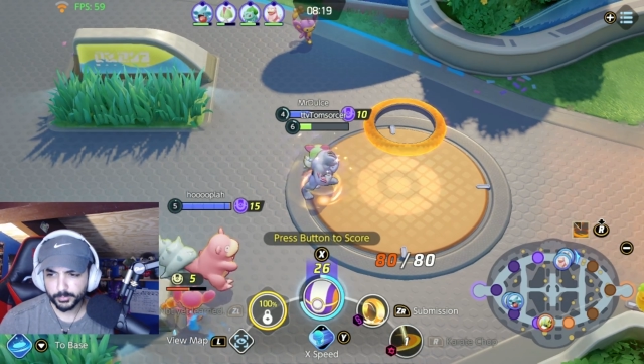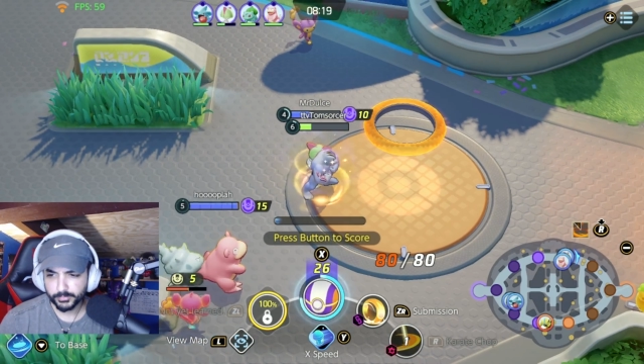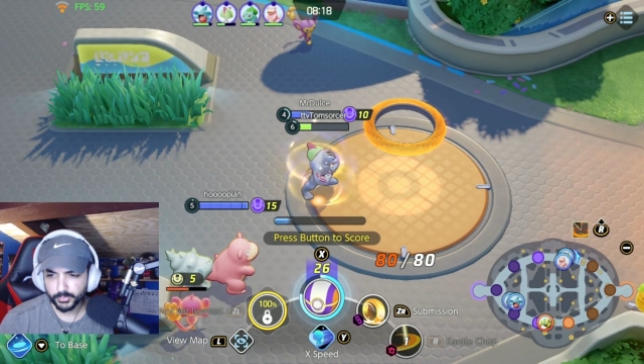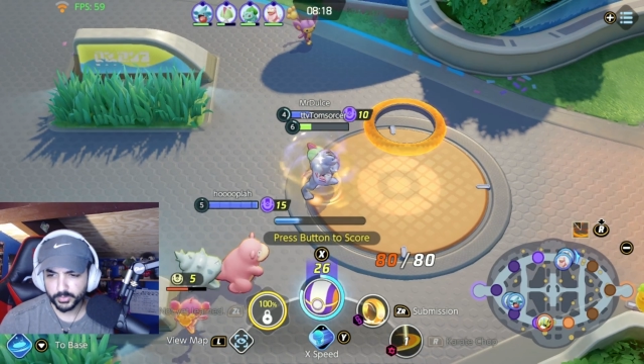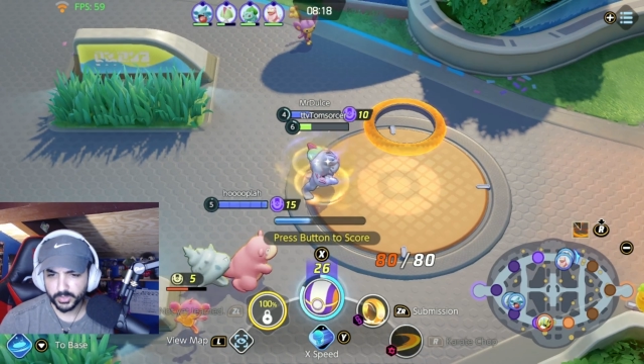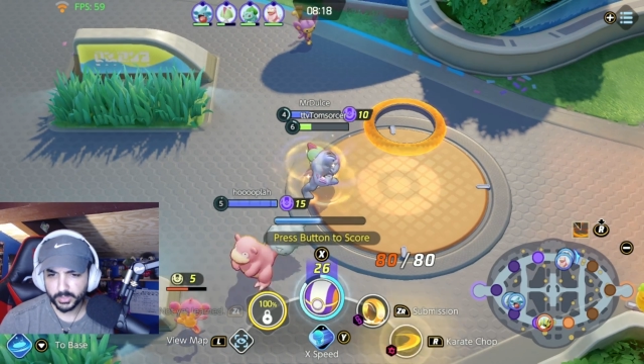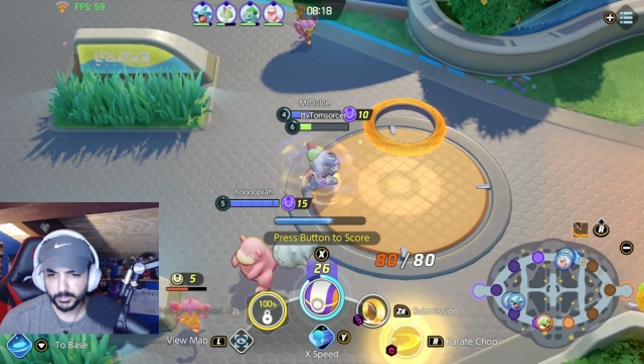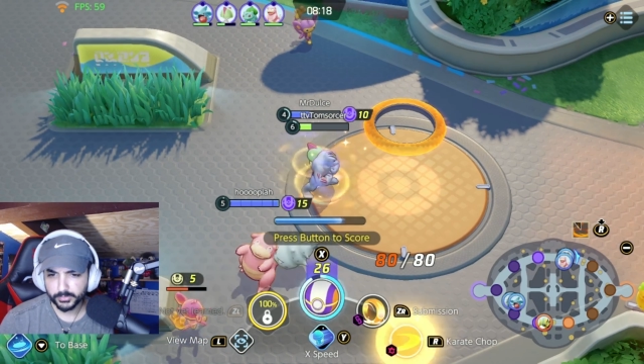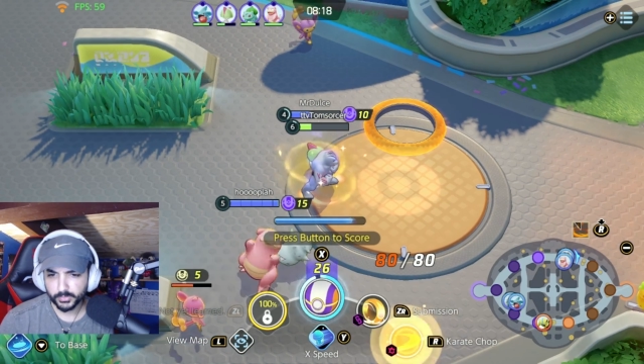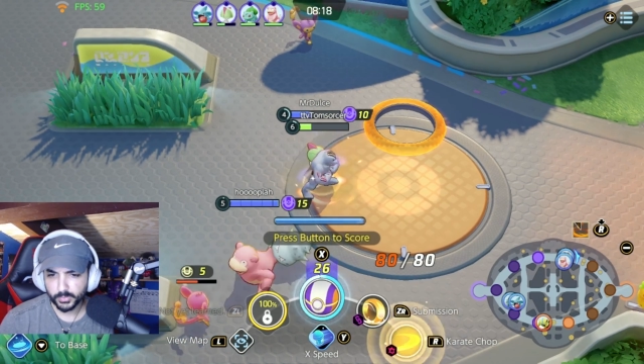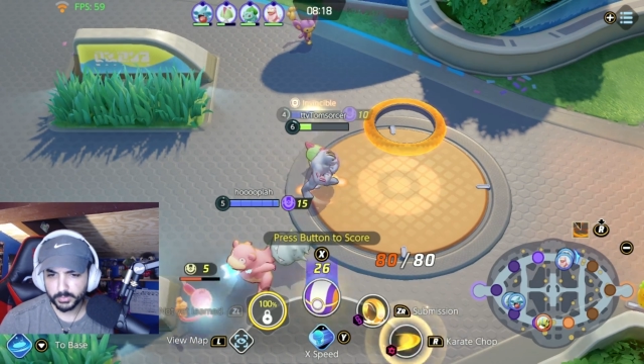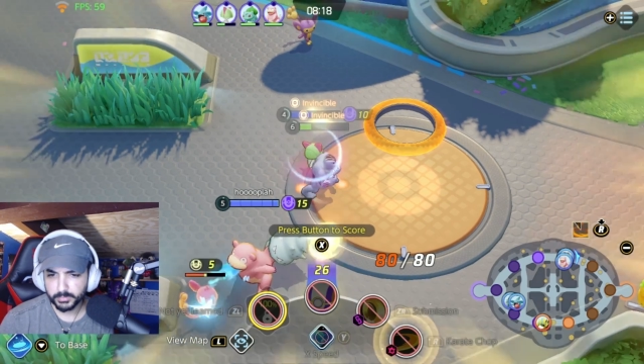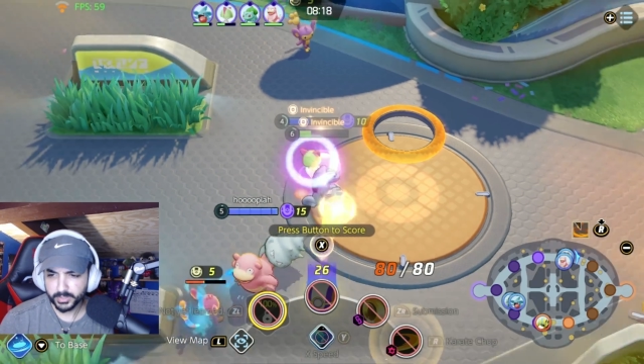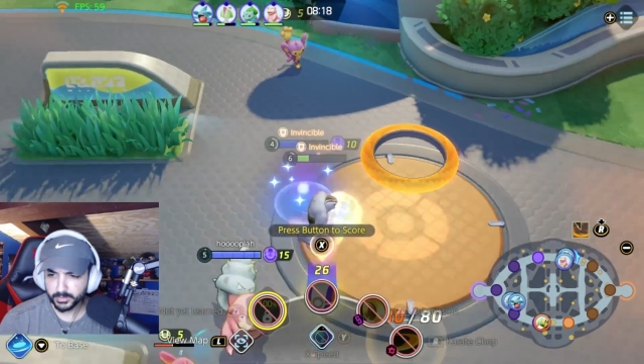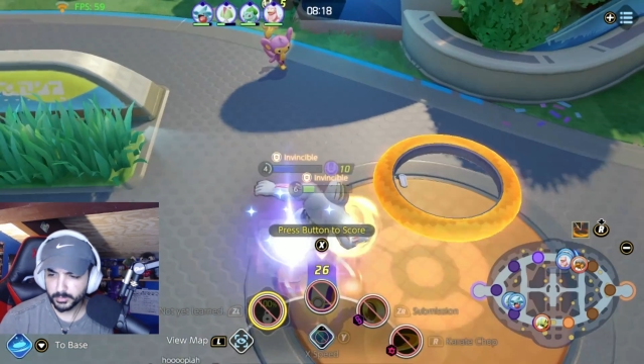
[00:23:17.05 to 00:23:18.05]
before they're able to
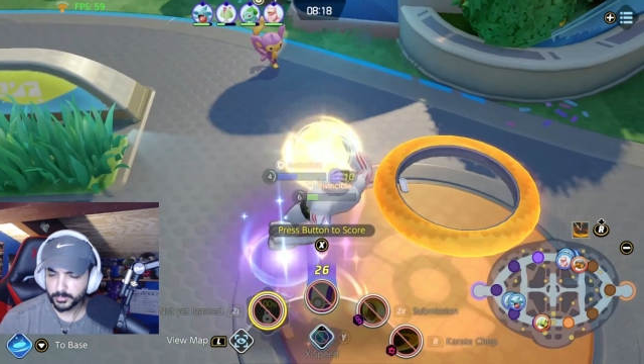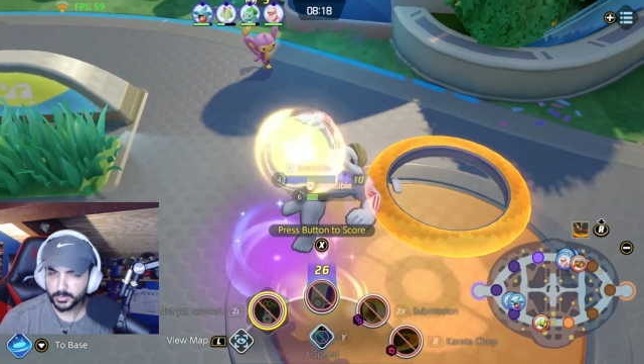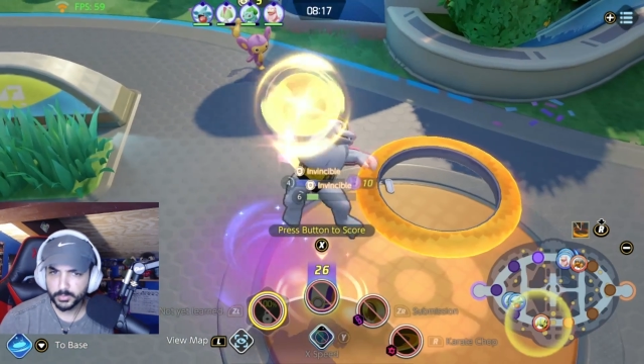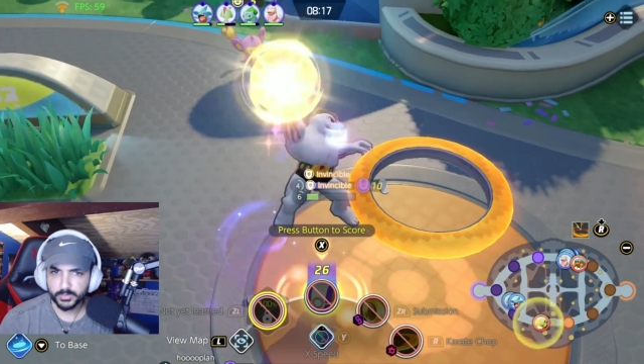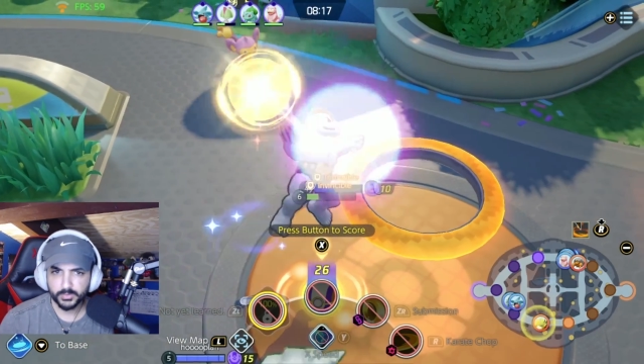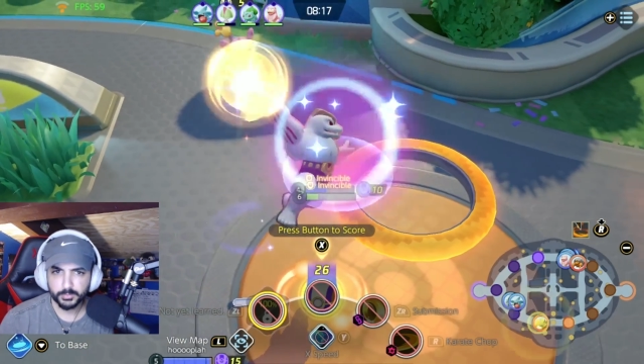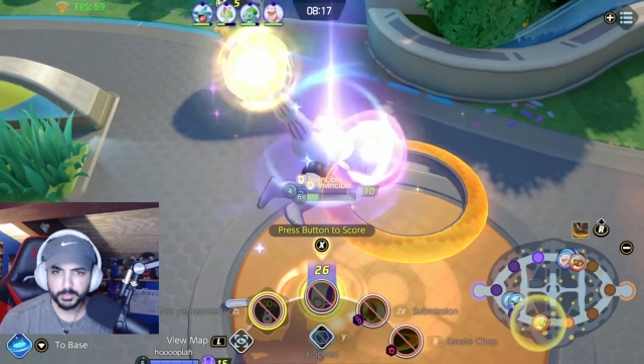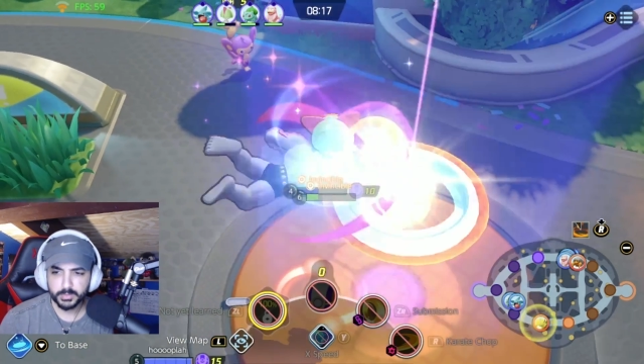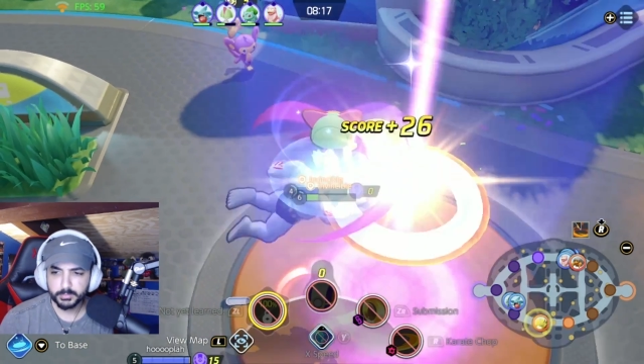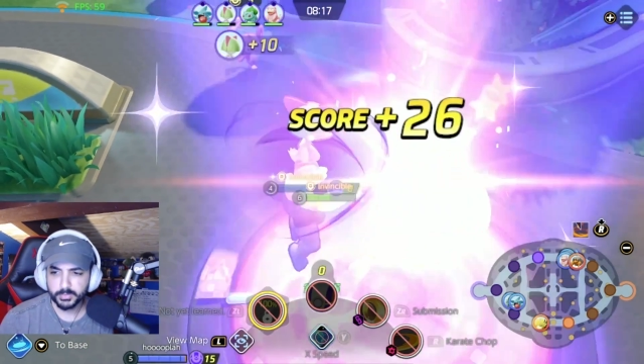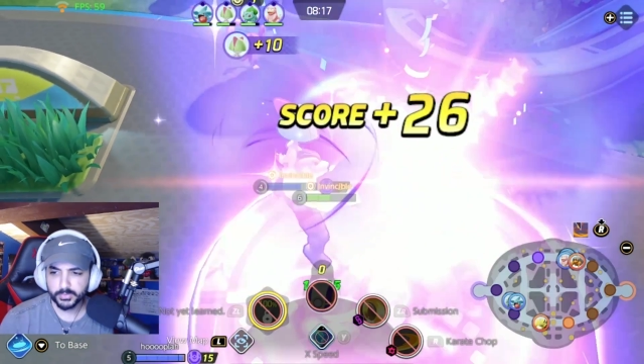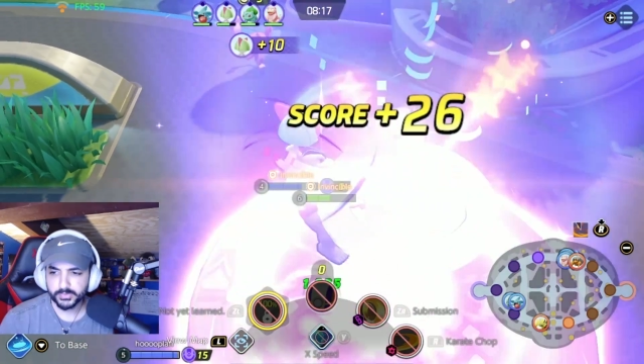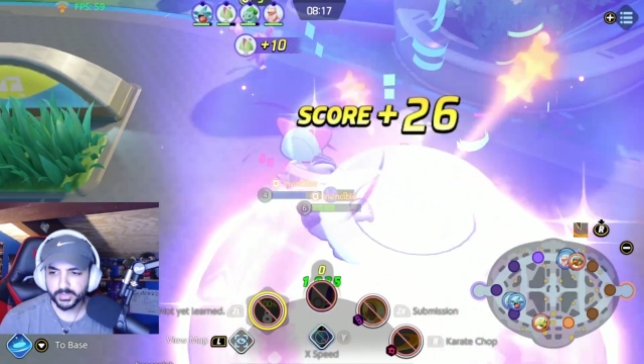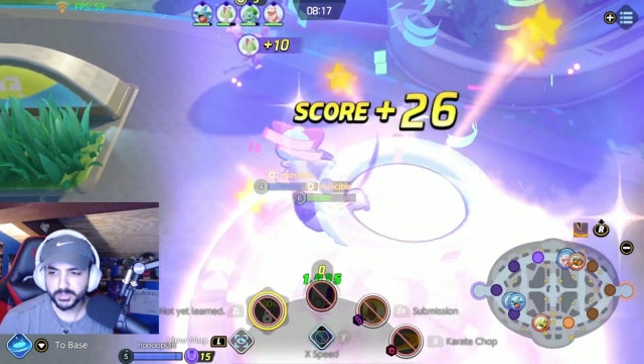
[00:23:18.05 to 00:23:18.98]
run back over here with a speed boost.